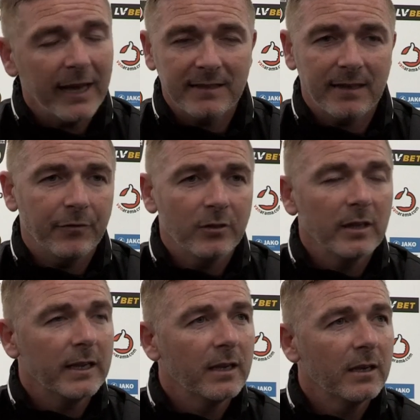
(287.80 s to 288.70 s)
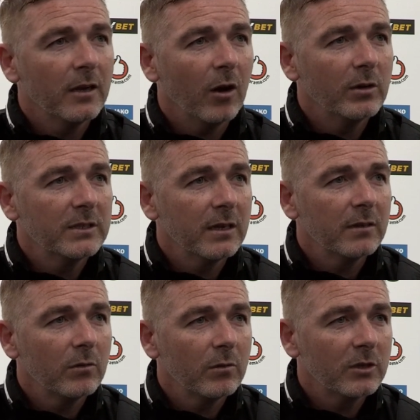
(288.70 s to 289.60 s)
Yeah, definitely. You know,
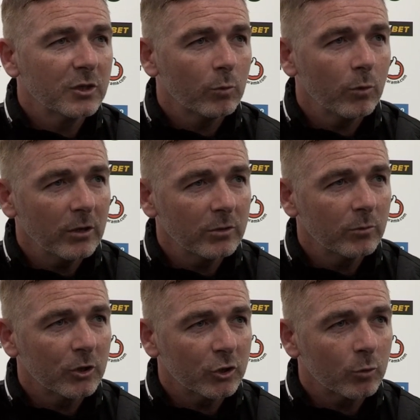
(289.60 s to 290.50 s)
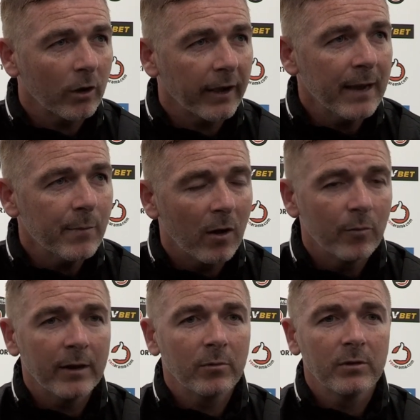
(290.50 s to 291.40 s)
we're a squad game,
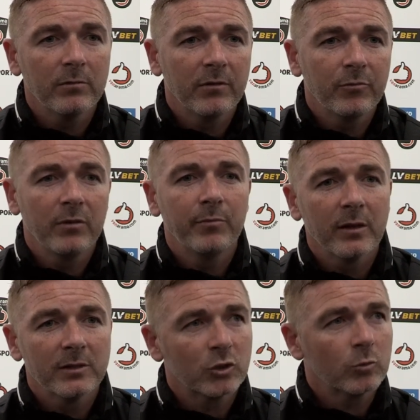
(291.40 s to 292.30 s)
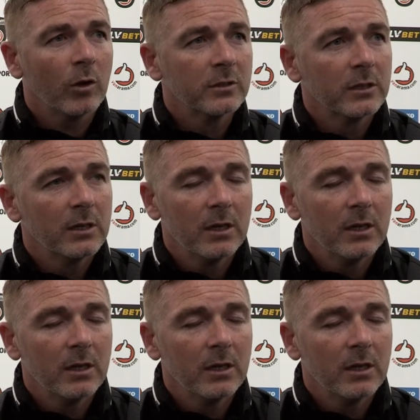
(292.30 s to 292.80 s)
aren't we? We've built a squad.